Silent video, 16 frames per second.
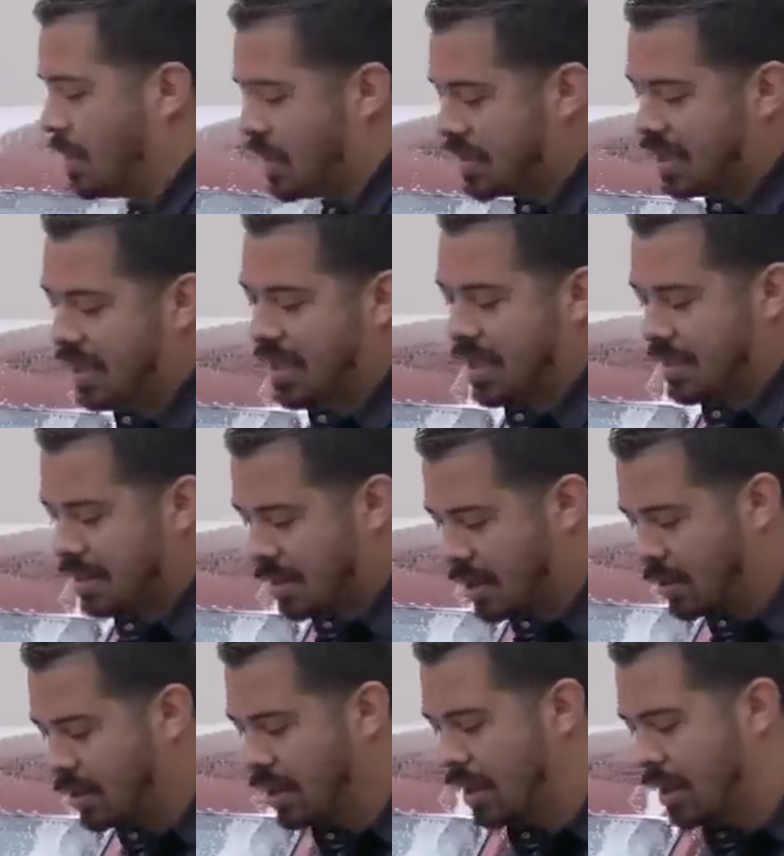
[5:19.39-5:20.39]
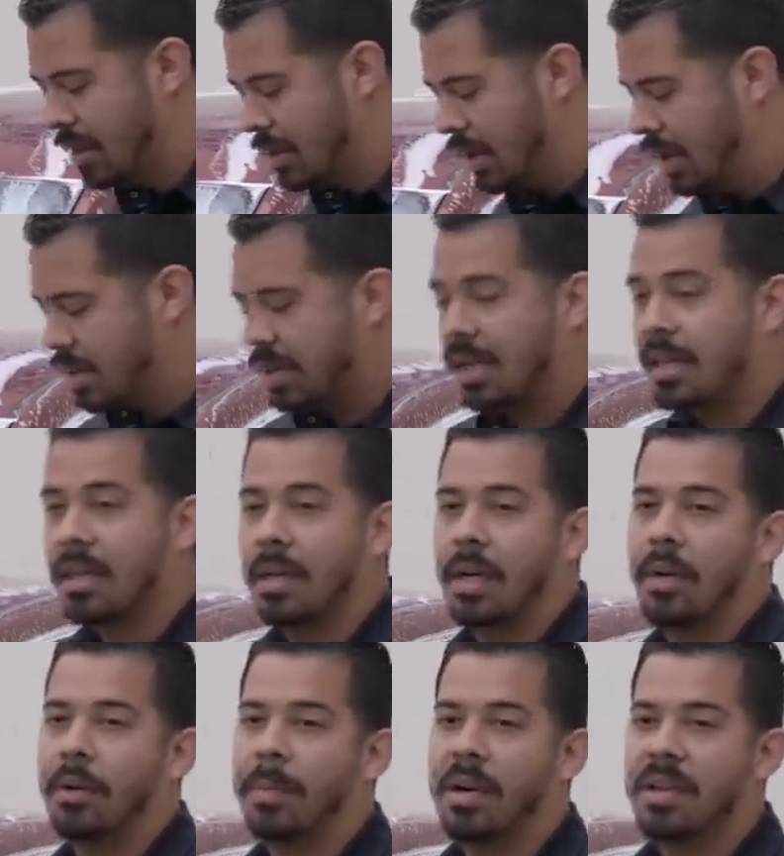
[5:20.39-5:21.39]
most of you guys know, usually the
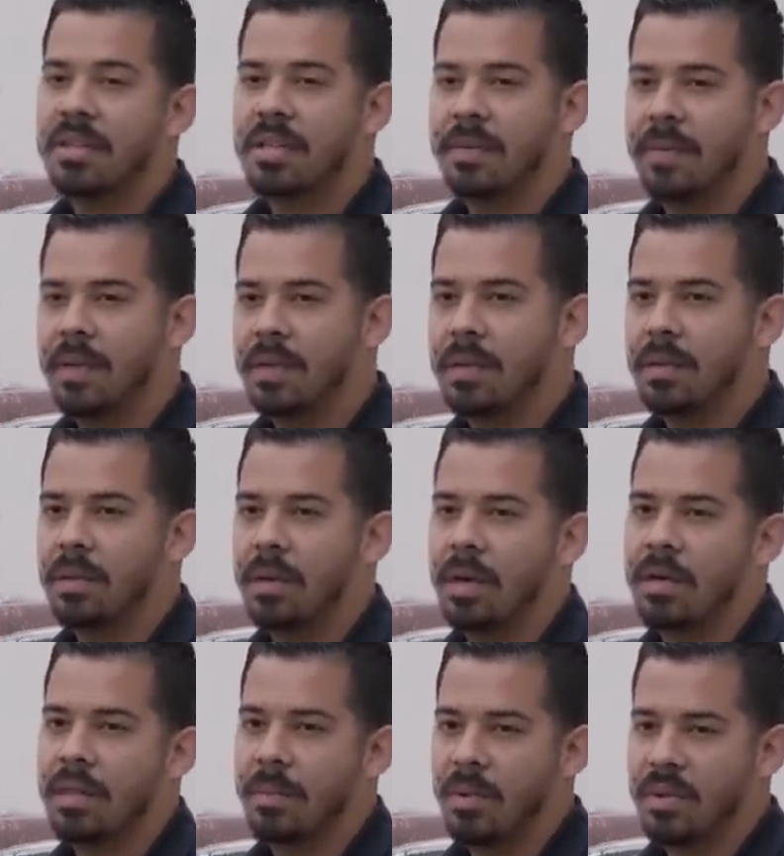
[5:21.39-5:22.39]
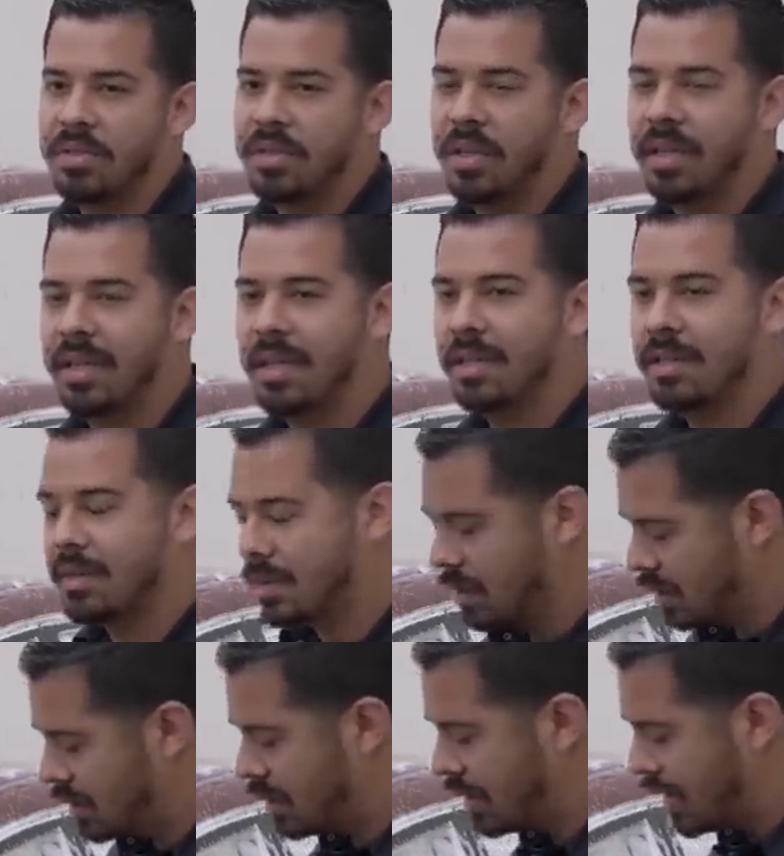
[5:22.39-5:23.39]
lower parts of the vehicle are the most dirtiest.
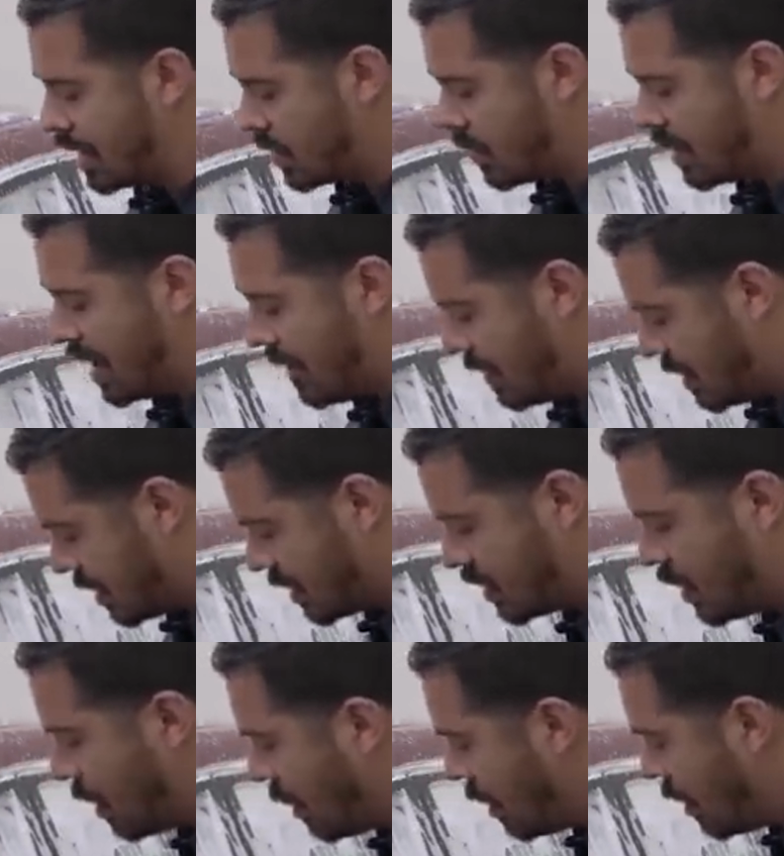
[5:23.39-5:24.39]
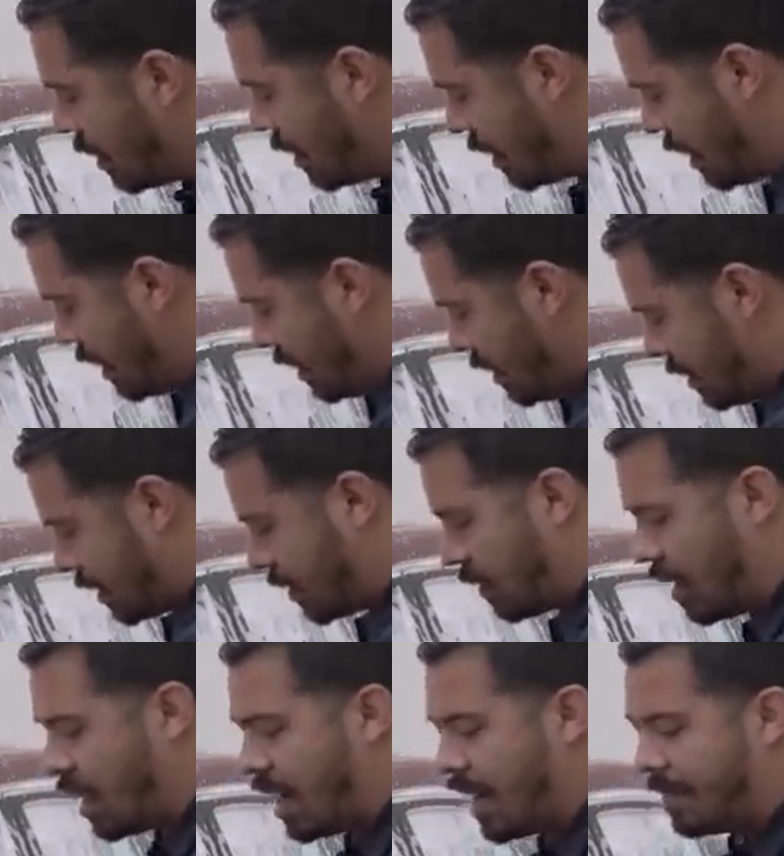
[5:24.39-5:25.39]
So that's where you have all the tar, the
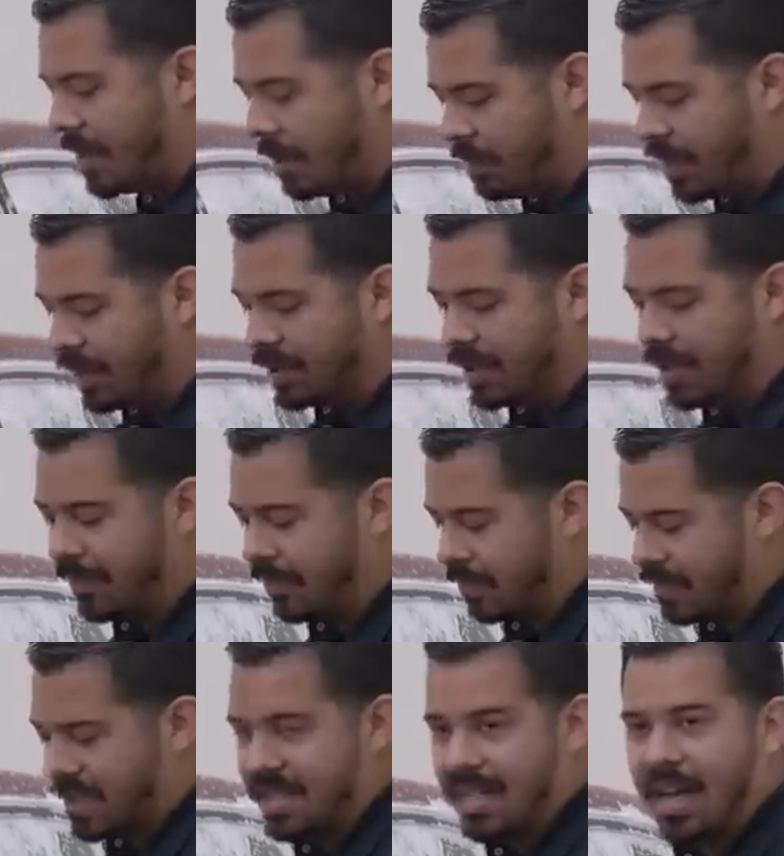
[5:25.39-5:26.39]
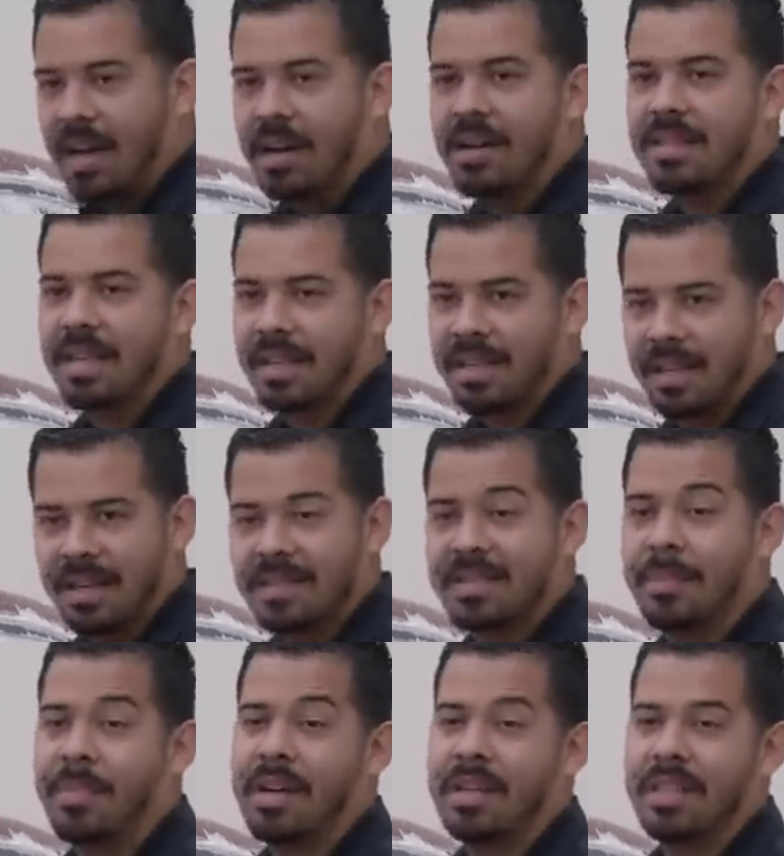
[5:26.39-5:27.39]
grime, the buildup from your tires that kicks
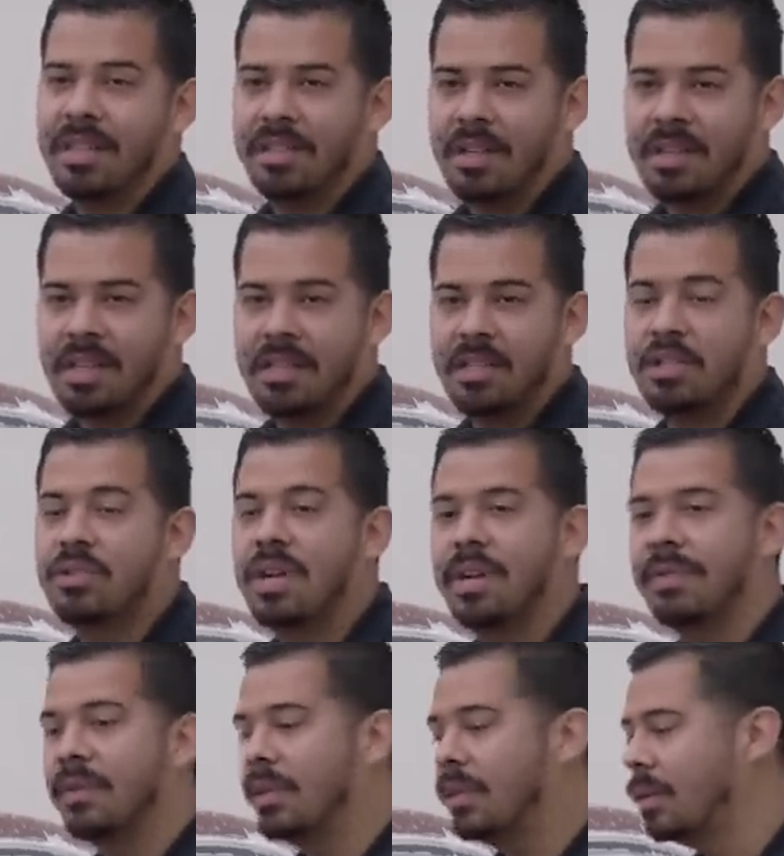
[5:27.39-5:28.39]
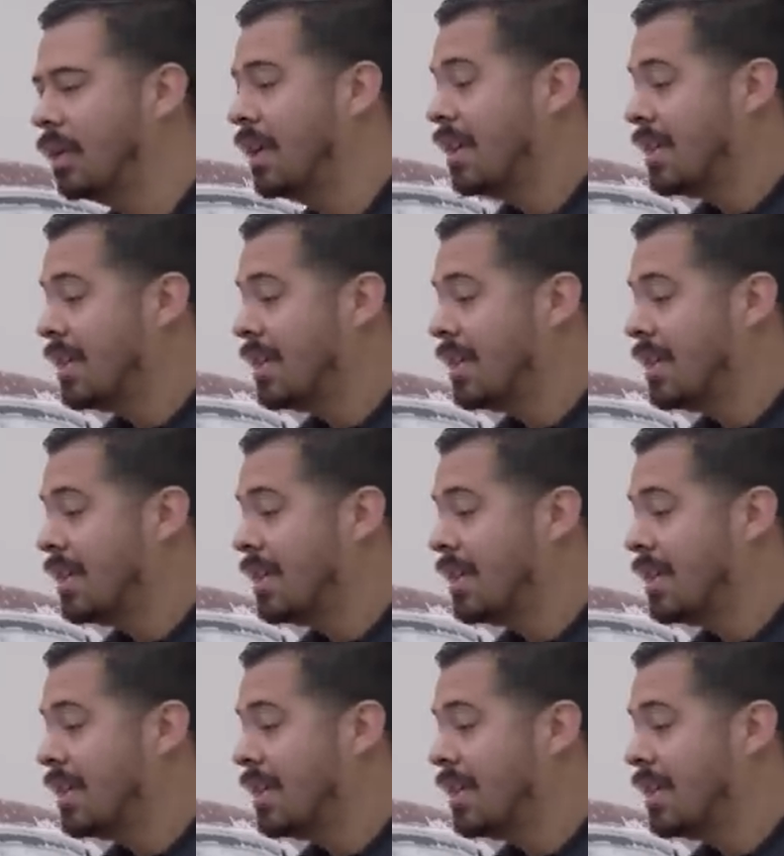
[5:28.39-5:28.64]
up all that dirt that you drive through.